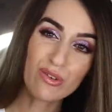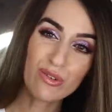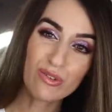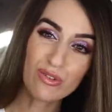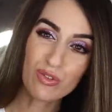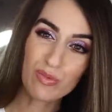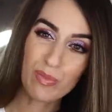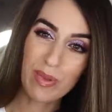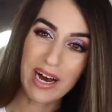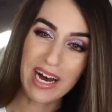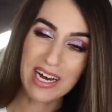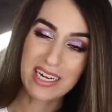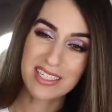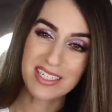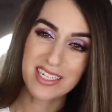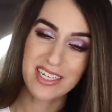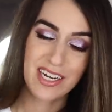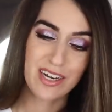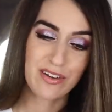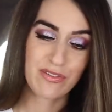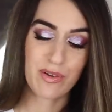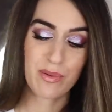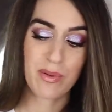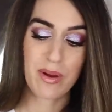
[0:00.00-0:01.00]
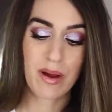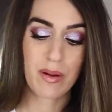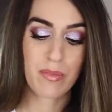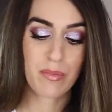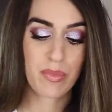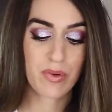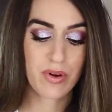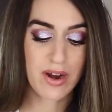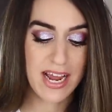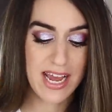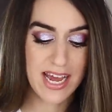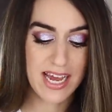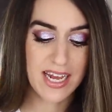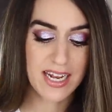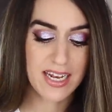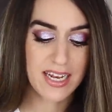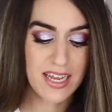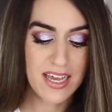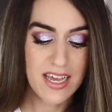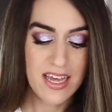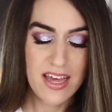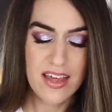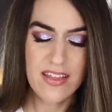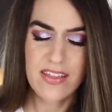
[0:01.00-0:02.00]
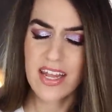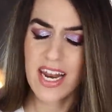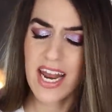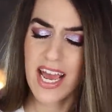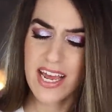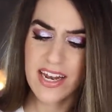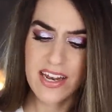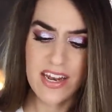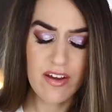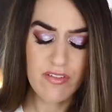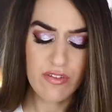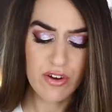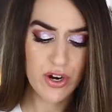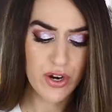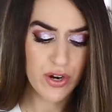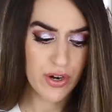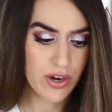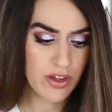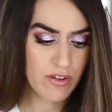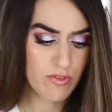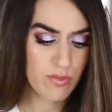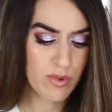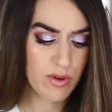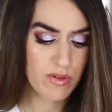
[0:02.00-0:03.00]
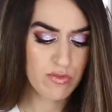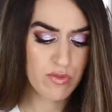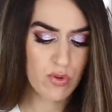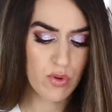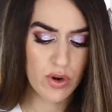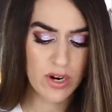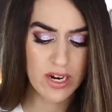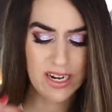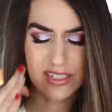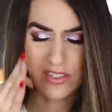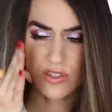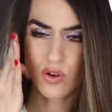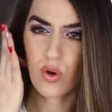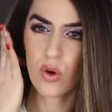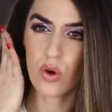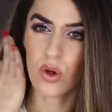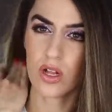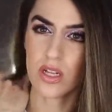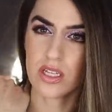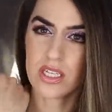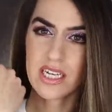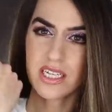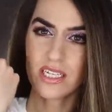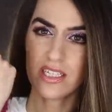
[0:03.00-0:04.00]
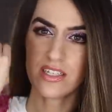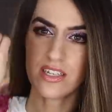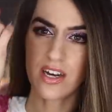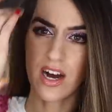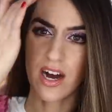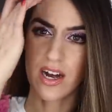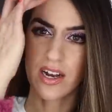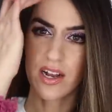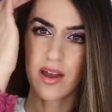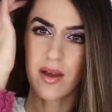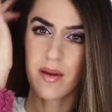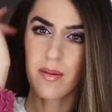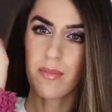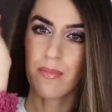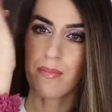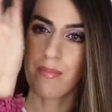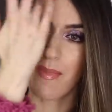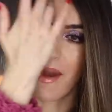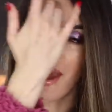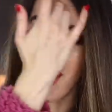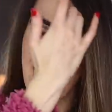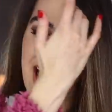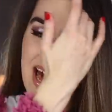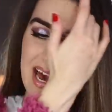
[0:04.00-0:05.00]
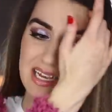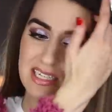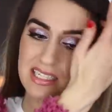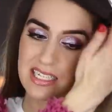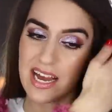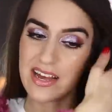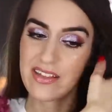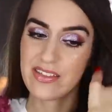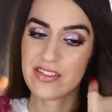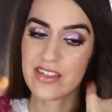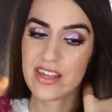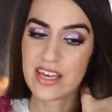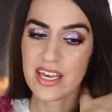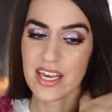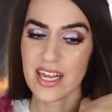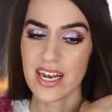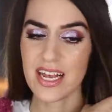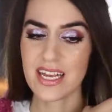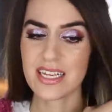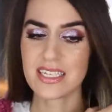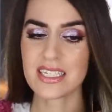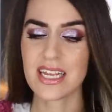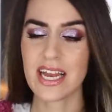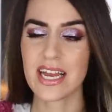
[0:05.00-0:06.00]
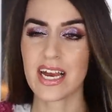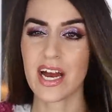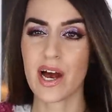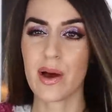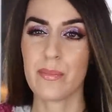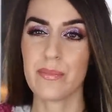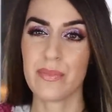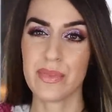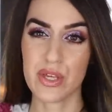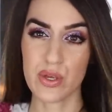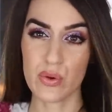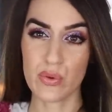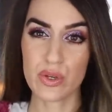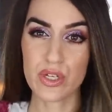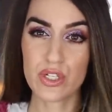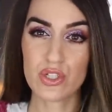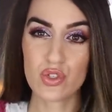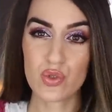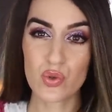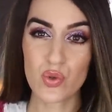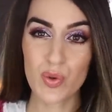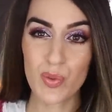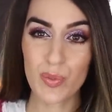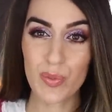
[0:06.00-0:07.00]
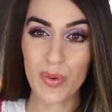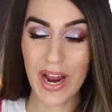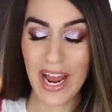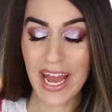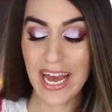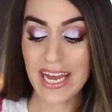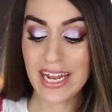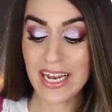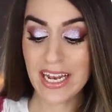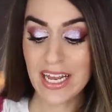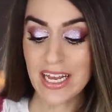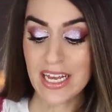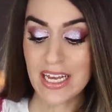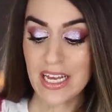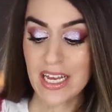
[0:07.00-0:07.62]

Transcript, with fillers: Huge box here from a brand that I had never heard of before. It's called Donna Max. I think it is like a beauty tool brand.